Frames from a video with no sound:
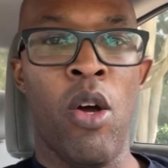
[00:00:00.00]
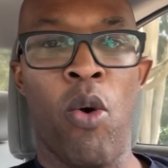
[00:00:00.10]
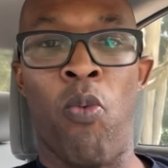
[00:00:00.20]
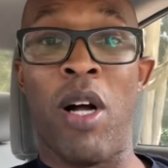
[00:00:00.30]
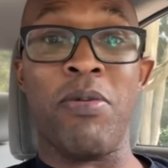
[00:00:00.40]

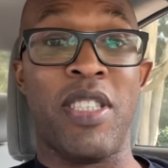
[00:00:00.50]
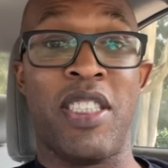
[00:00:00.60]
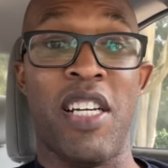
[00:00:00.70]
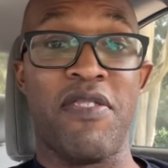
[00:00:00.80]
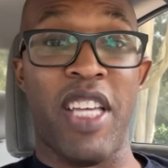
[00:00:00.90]
Welcome to
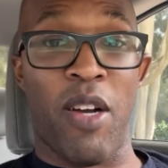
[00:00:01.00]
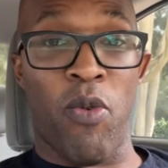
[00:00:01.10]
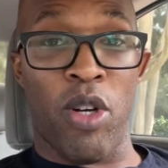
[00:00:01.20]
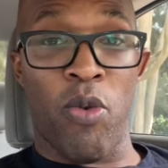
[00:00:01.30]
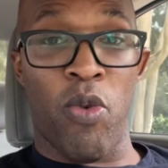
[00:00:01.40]
Div Tech
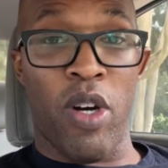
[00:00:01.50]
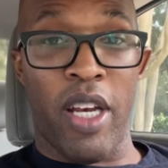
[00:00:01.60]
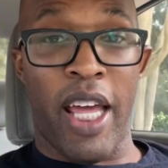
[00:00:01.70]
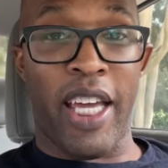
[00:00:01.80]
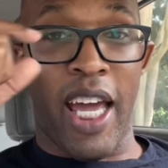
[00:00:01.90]
101,
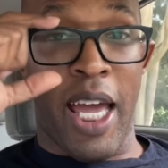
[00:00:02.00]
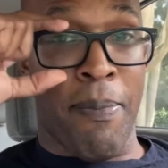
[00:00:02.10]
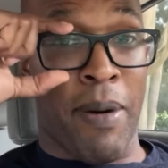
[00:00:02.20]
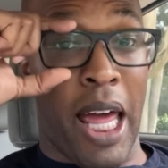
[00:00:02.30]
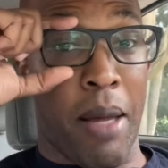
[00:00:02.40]
aka
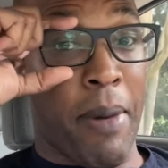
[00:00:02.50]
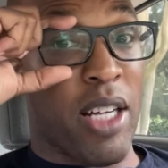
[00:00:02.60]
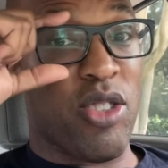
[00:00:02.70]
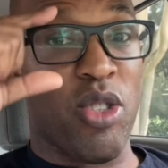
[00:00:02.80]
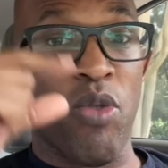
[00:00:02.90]
Black
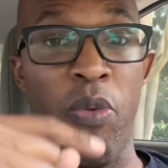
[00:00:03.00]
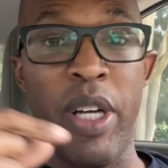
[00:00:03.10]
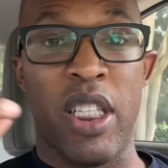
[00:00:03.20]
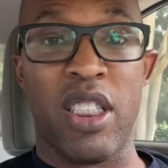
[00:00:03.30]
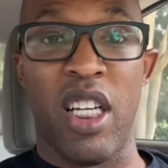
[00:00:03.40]
Mantle, where we
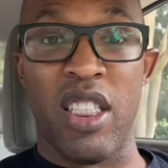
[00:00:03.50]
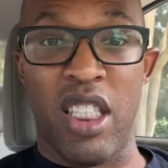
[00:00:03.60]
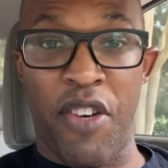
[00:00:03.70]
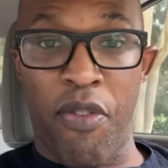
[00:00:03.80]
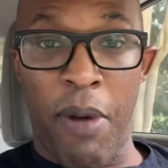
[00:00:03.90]
discuss
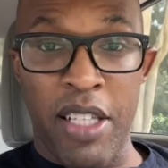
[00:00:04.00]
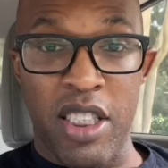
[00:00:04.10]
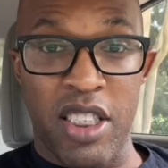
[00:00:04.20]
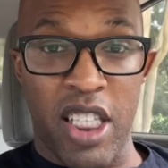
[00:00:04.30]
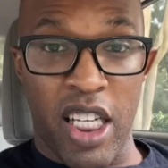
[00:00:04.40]

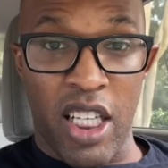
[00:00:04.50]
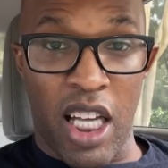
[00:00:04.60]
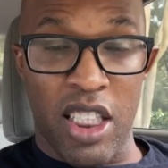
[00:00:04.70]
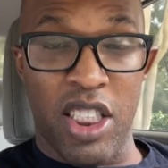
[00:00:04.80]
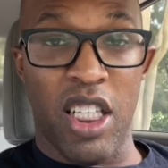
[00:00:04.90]
information
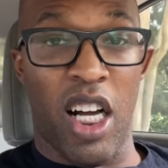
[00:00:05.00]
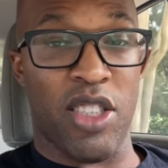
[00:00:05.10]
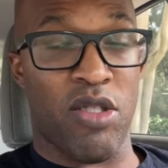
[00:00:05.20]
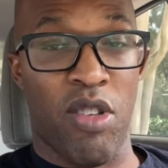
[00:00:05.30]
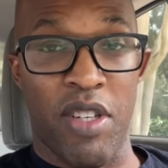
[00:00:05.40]
technology,
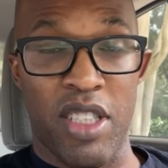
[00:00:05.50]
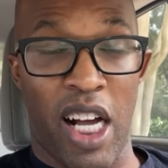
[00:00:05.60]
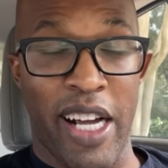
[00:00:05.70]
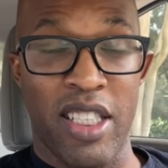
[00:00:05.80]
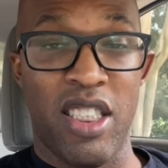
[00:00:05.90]
also known as
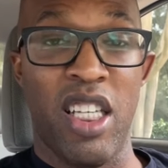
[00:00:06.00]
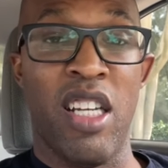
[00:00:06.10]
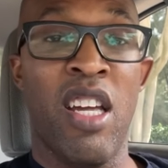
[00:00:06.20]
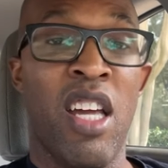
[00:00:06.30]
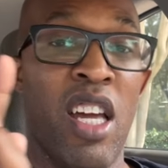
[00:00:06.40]

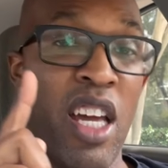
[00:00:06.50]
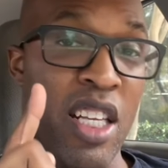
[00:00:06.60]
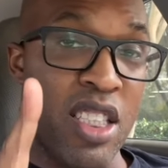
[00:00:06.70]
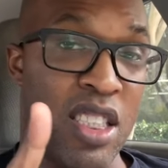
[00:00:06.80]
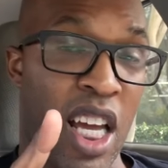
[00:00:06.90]
IT.
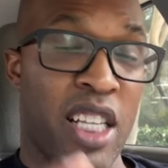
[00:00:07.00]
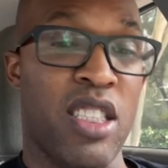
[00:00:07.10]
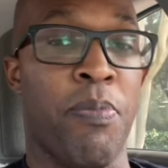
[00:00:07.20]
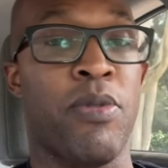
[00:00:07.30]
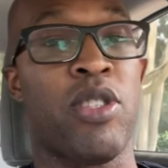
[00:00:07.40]
In today's
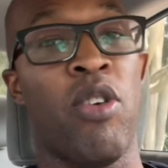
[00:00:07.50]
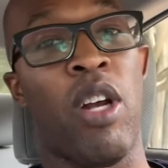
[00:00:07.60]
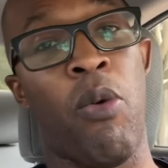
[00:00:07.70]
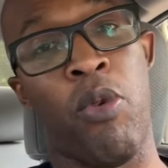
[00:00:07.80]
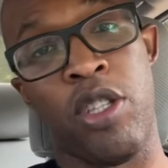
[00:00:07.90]
episode,
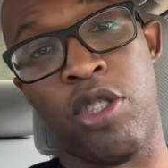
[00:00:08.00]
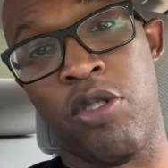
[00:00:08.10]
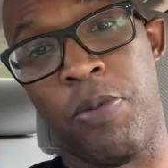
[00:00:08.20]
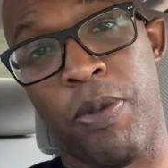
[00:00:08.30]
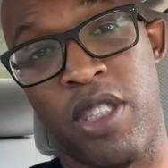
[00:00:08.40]
I want to
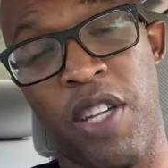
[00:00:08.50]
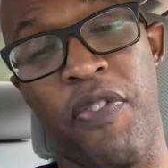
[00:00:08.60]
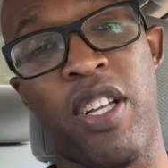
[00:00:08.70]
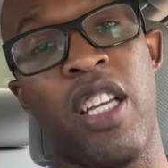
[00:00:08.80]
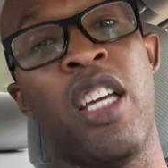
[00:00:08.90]

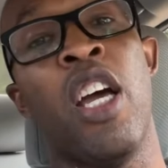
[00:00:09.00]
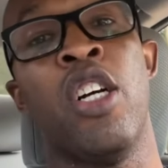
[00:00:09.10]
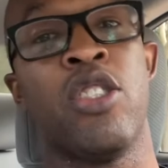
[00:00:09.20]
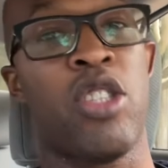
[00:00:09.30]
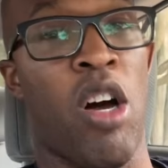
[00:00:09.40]
specifically
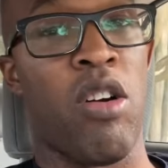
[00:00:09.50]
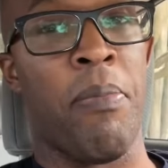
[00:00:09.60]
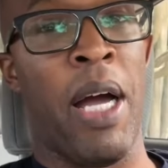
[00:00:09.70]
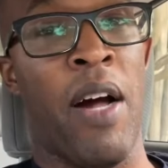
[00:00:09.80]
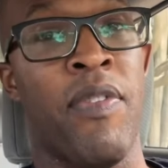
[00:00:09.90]
talk
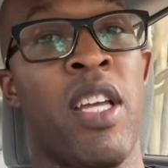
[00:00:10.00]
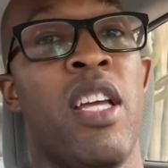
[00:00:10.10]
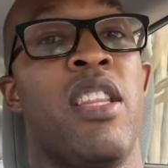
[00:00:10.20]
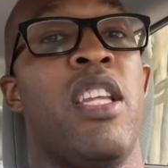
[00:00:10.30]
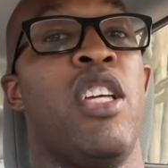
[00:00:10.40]
about
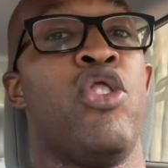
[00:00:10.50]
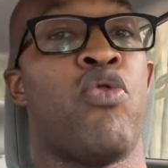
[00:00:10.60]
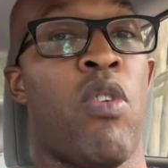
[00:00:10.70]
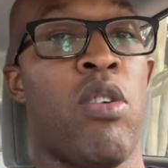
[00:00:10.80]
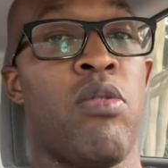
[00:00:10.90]
the
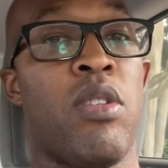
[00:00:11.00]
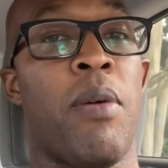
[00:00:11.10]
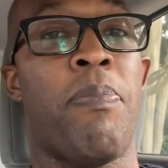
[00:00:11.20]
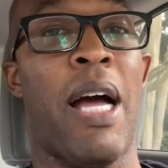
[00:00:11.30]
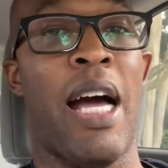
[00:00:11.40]
drone
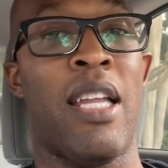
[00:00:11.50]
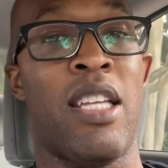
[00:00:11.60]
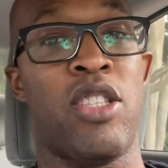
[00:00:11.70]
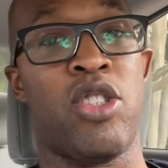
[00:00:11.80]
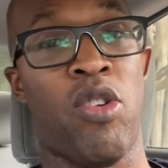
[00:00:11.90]

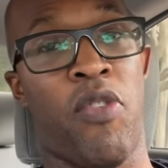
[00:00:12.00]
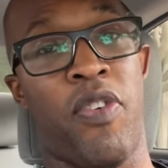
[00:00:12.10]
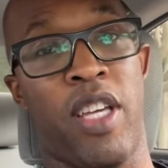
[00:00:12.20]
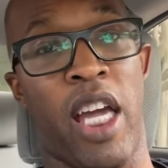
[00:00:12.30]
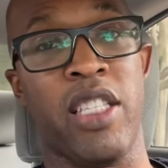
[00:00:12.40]
pilot
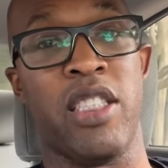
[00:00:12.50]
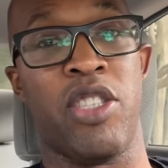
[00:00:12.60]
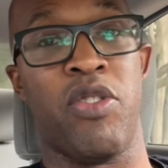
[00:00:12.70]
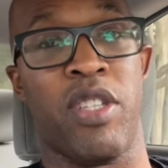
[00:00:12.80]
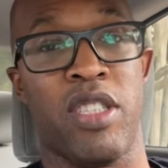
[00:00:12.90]
certification
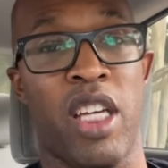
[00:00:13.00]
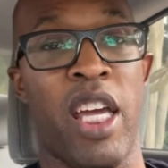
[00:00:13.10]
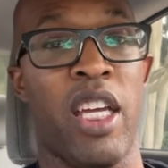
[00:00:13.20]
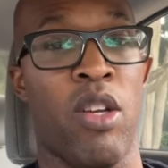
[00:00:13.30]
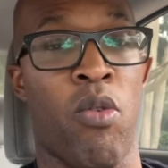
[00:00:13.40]
that you can
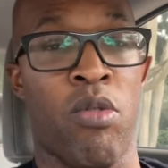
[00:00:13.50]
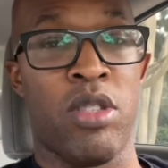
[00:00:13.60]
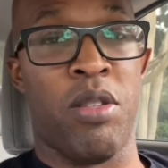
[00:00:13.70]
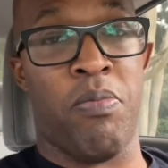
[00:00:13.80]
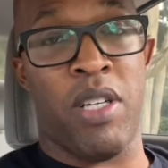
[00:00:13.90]
take in order
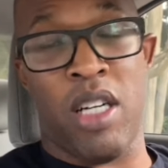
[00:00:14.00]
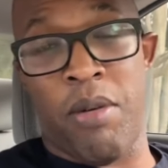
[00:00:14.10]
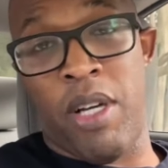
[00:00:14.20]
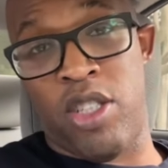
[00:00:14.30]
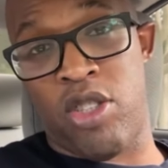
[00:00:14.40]
to
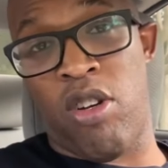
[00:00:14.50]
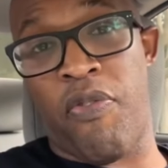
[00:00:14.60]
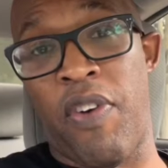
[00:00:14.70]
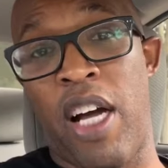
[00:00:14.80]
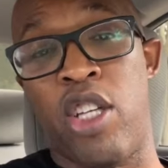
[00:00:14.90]
become a
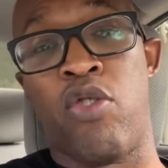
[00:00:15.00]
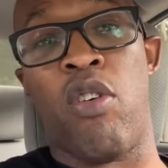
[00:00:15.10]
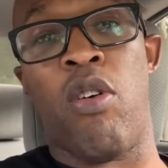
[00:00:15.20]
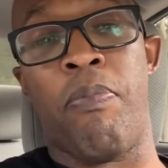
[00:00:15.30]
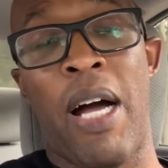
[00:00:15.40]
certified
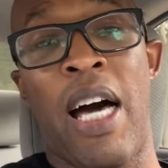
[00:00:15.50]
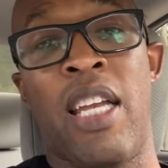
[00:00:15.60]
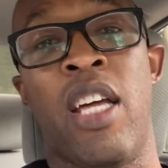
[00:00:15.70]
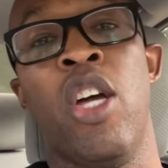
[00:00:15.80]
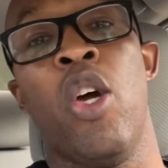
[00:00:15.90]
drone
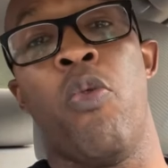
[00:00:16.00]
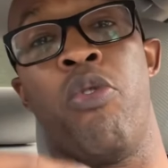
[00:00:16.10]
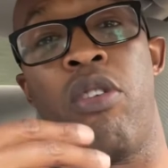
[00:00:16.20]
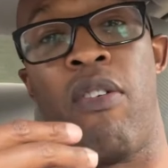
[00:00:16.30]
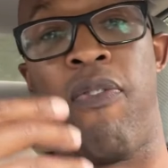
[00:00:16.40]
pilot, where
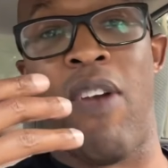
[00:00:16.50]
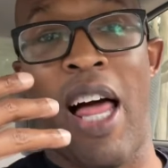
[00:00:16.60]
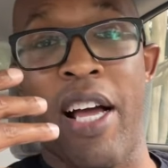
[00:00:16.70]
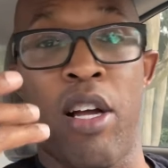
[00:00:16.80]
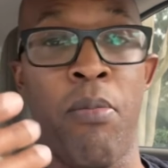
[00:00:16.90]
you can
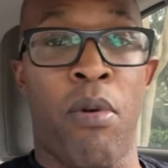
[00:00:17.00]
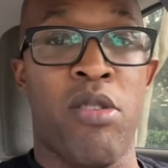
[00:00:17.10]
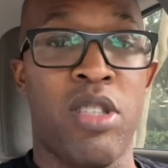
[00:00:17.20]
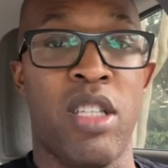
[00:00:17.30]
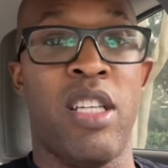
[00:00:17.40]
fly
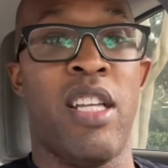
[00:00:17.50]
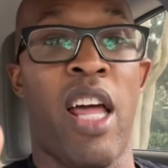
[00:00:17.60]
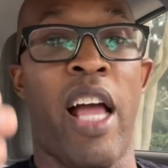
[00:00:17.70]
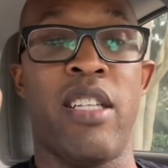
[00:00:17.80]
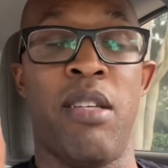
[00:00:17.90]
commercially and
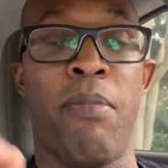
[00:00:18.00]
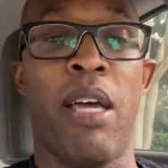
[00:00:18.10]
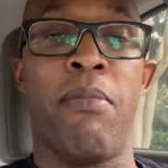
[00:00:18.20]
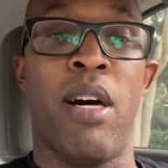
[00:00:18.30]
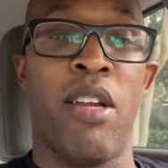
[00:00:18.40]
actually
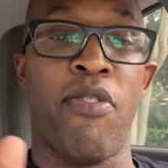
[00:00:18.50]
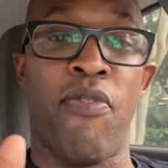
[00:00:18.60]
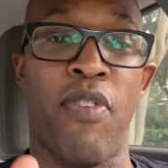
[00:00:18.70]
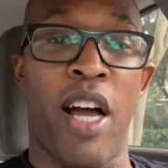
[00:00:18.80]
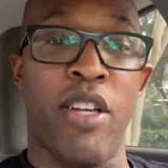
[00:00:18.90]
make money from
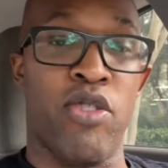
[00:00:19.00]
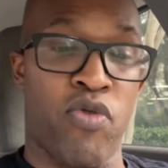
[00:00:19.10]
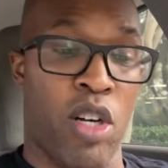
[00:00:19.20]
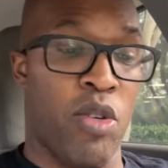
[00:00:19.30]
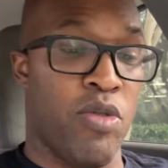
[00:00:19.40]
flying your
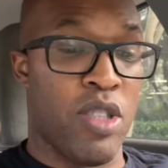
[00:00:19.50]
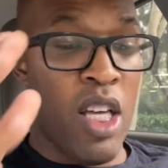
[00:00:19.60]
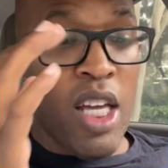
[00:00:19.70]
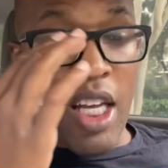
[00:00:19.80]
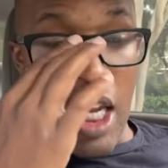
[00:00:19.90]
drones.
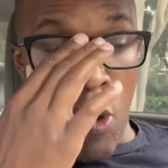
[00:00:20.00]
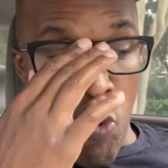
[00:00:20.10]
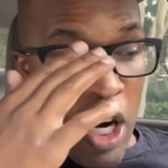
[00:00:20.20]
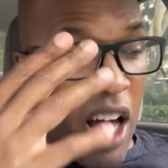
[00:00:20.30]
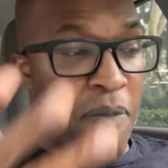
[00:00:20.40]
Now,
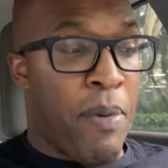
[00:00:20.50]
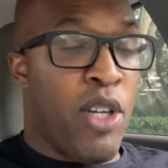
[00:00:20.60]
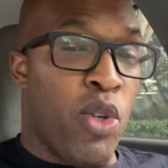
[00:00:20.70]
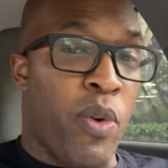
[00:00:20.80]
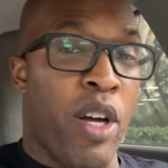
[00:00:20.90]
what I've
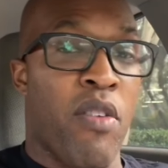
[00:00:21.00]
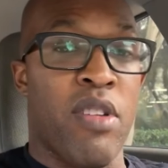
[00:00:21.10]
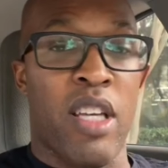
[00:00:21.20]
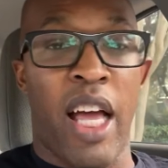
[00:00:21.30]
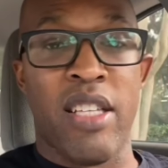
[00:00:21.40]
been doing over
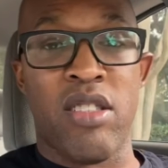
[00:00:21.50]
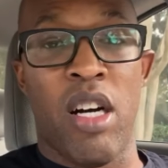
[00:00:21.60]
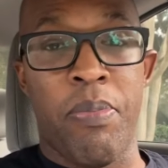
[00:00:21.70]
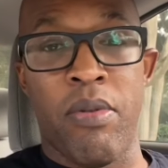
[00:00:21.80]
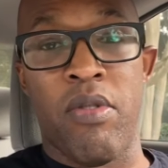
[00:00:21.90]
the last
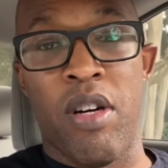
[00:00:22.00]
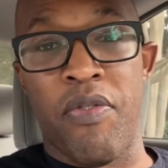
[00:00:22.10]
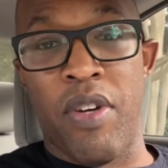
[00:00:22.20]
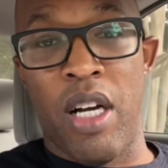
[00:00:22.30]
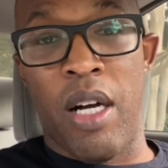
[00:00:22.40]
couple
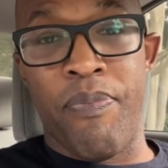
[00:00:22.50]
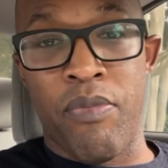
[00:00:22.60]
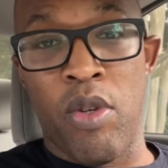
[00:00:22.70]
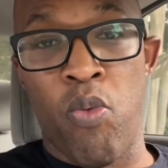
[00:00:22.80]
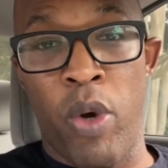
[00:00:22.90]
of
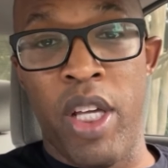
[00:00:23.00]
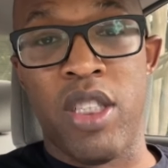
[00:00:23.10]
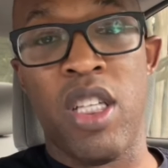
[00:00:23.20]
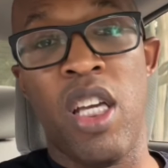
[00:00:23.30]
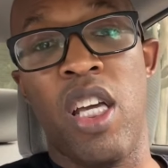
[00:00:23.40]

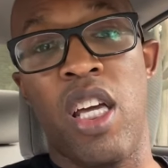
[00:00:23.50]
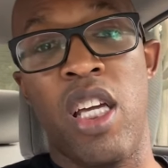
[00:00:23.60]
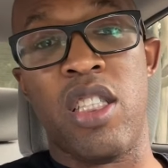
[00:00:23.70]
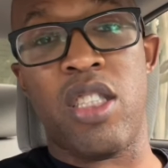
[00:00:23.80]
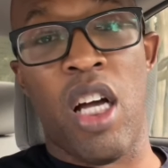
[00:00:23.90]
weeks
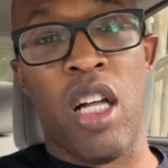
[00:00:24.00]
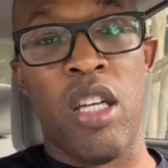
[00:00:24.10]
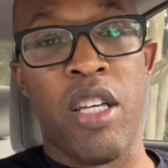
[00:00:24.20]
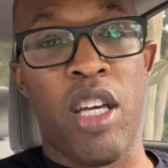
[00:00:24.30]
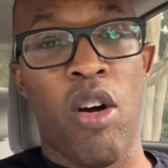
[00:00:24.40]
is
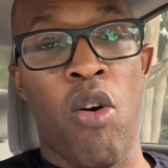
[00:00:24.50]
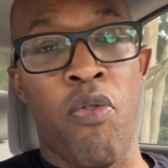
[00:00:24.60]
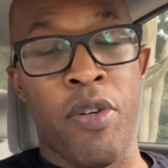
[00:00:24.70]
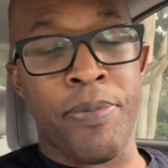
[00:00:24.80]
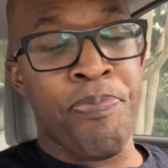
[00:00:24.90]
looking
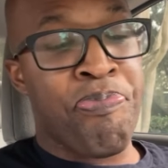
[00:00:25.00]
over